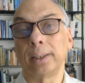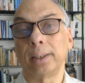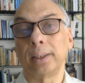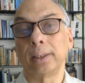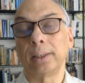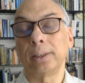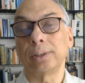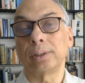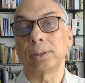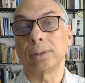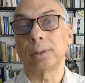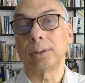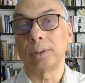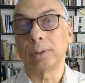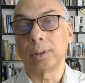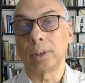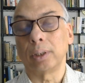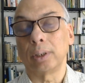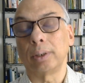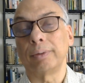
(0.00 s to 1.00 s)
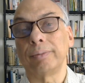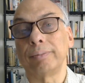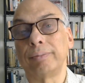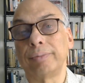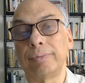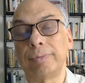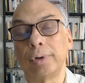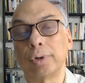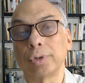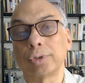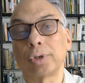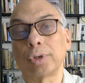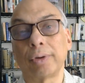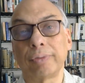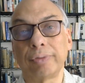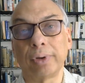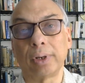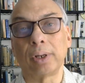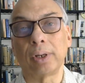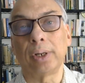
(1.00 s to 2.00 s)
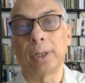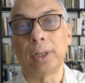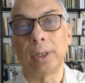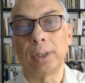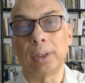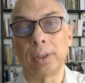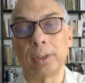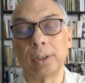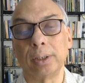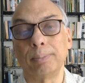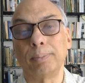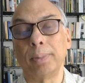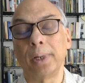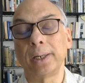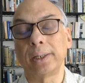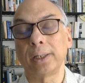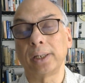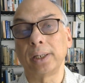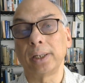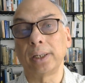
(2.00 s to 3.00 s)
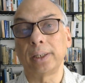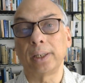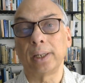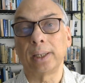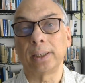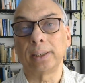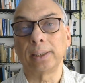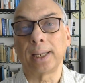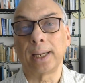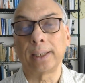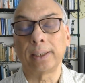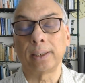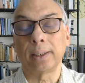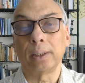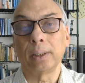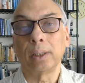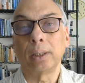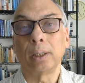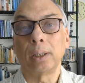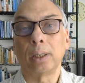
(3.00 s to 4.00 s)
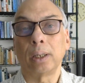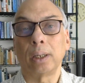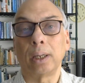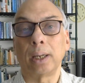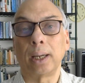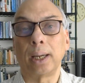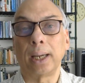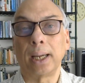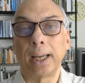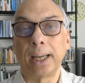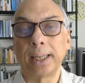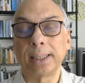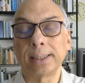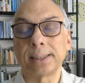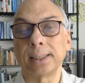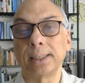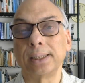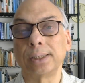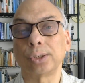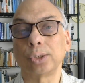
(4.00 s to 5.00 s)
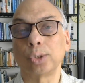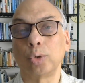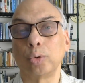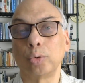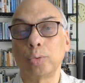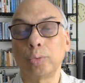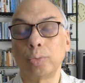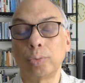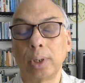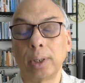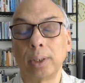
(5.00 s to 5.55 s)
is uh, philosophically debated and that has its own